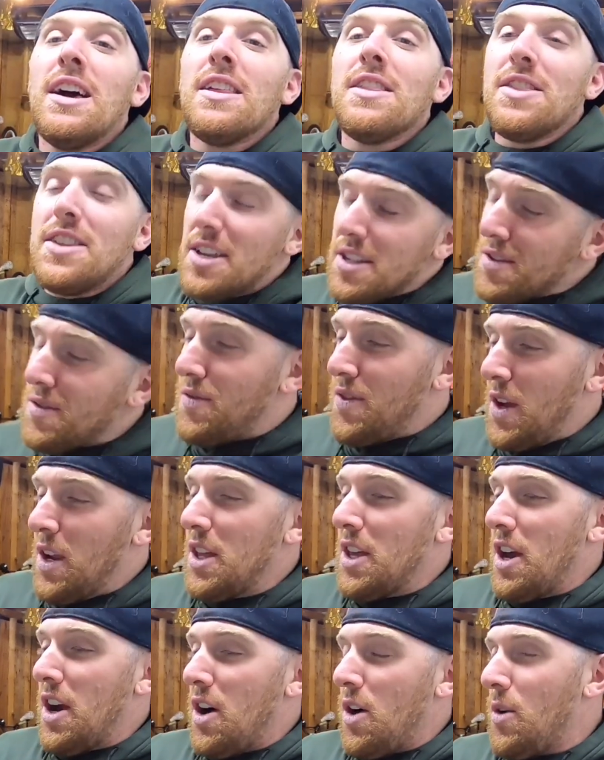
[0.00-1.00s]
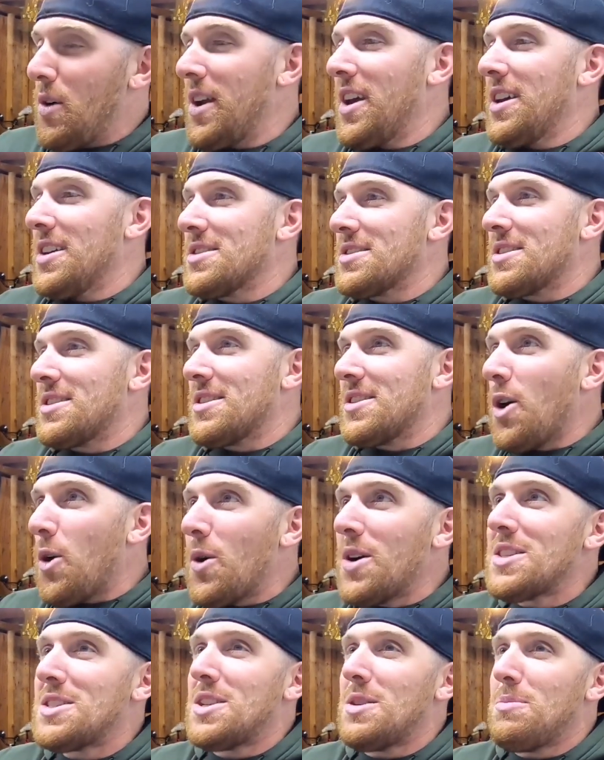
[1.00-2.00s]
this video is
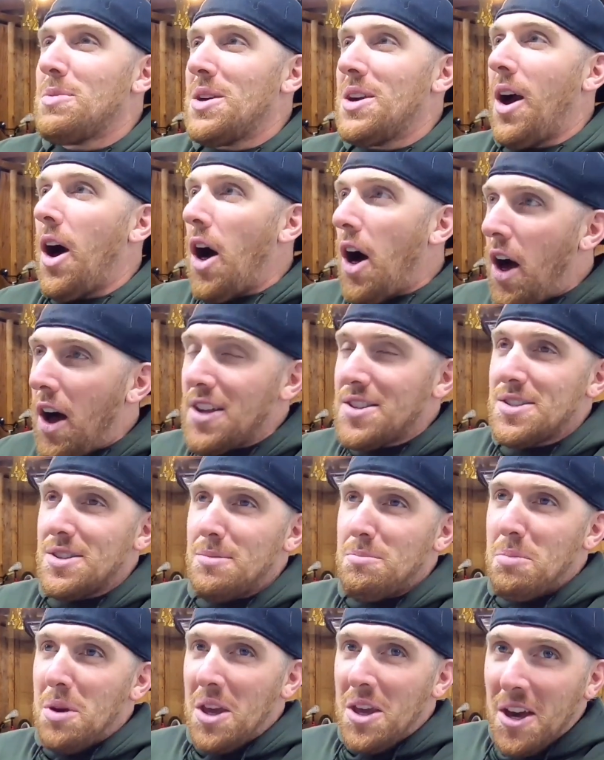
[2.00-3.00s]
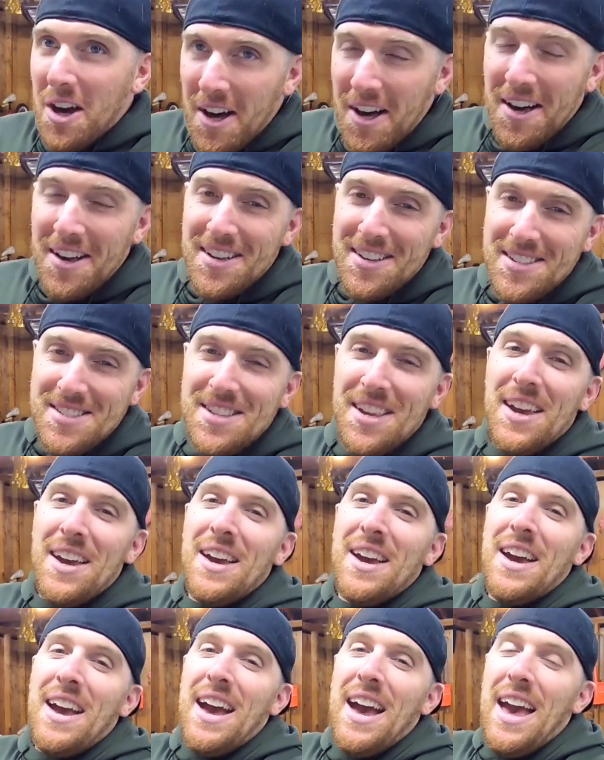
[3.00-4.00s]
going to be awesome because
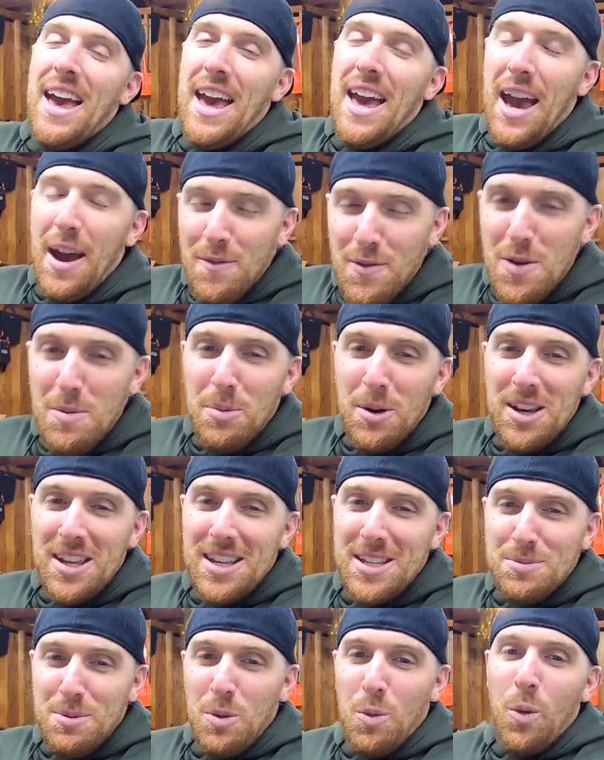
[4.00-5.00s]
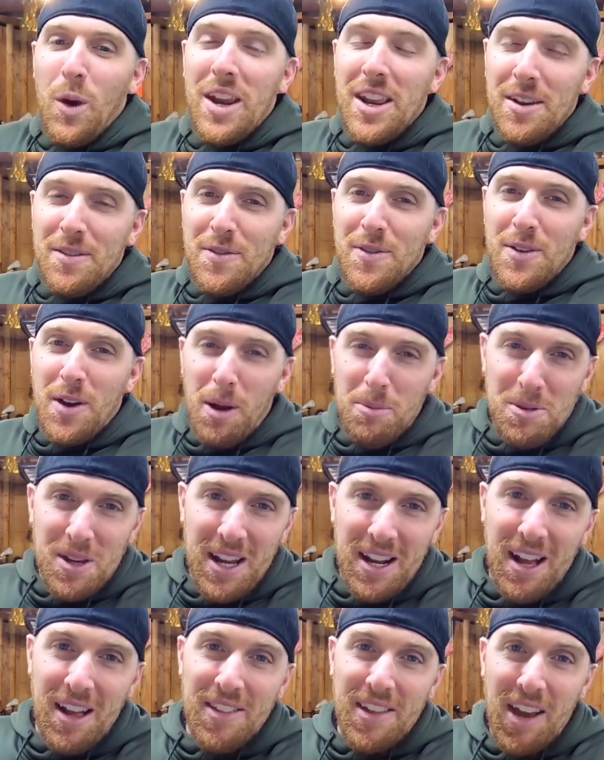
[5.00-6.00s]
everybody has been waiting for an
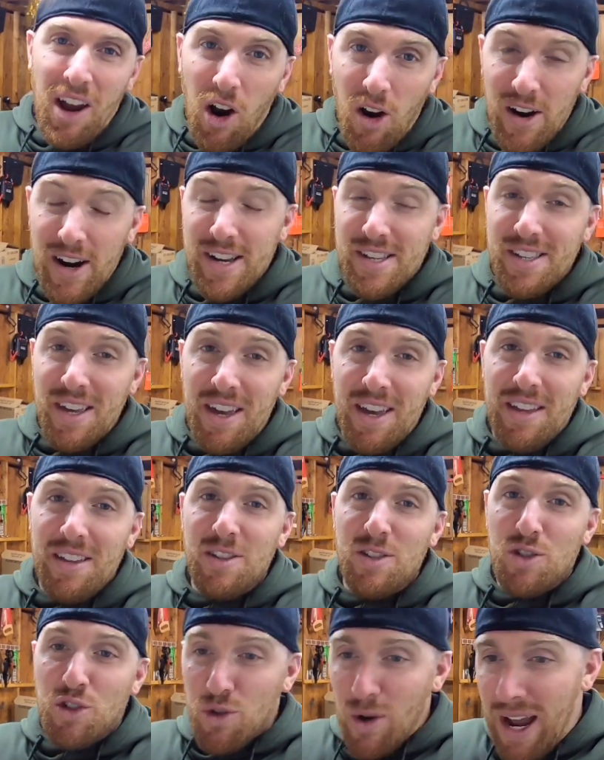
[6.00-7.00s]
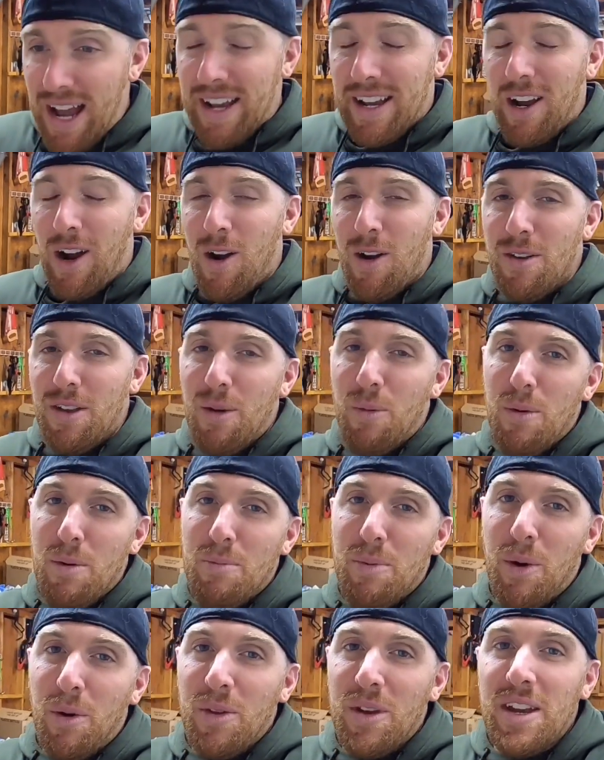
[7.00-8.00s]
update on the RX8 drag car that we're
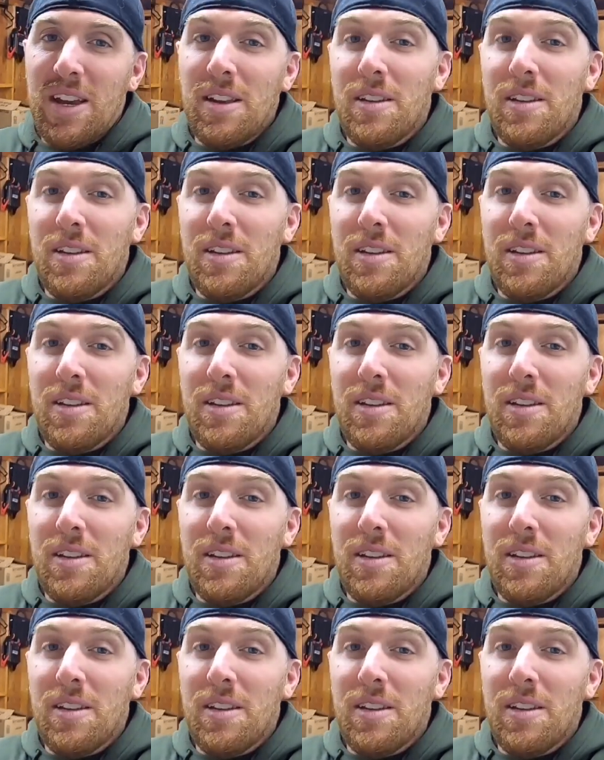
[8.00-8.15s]
building.